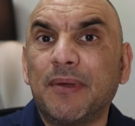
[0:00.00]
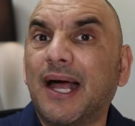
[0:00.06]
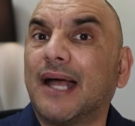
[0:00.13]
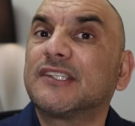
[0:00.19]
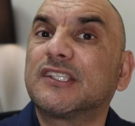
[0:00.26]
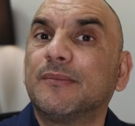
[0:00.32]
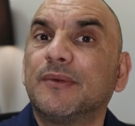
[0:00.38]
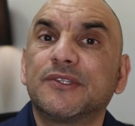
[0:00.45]

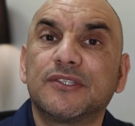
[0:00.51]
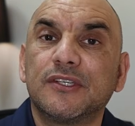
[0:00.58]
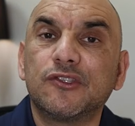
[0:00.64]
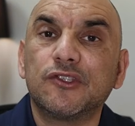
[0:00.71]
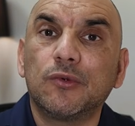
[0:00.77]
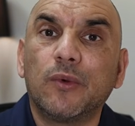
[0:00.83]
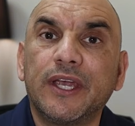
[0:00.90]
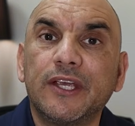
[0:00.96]
possible
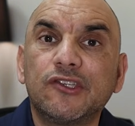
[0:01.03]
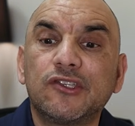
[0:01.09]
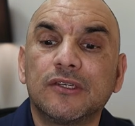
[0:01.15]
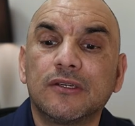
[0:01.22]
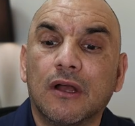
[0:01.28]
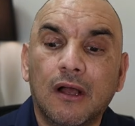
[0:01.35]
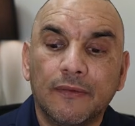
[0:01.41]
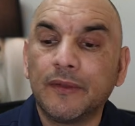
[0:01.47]

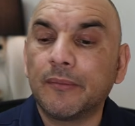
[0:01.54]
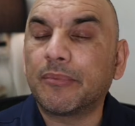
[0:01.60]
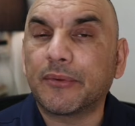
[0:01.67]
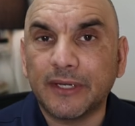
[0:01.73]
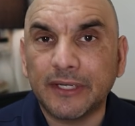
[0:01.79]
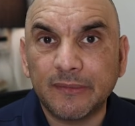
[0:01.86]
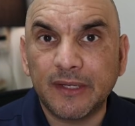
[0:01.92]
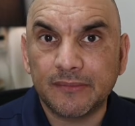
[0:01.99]
situation on the
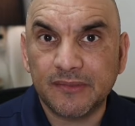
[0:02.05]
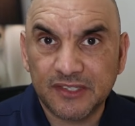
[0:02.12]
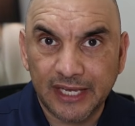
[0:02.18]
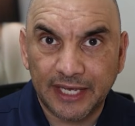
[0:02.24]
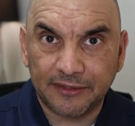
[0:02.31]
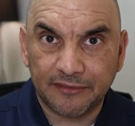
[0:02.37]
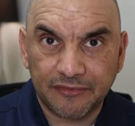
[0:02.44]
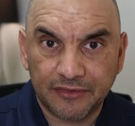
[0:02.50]
premium
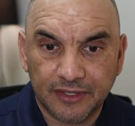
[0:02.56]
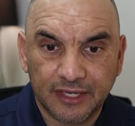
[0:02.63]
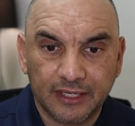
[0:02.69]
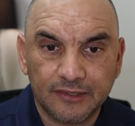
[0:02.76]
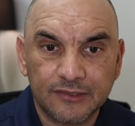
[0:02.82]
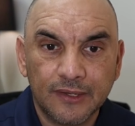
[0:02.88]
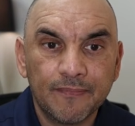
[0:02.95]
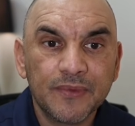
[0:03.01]
side of
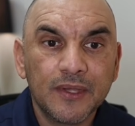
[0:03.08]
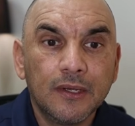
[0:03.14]
things.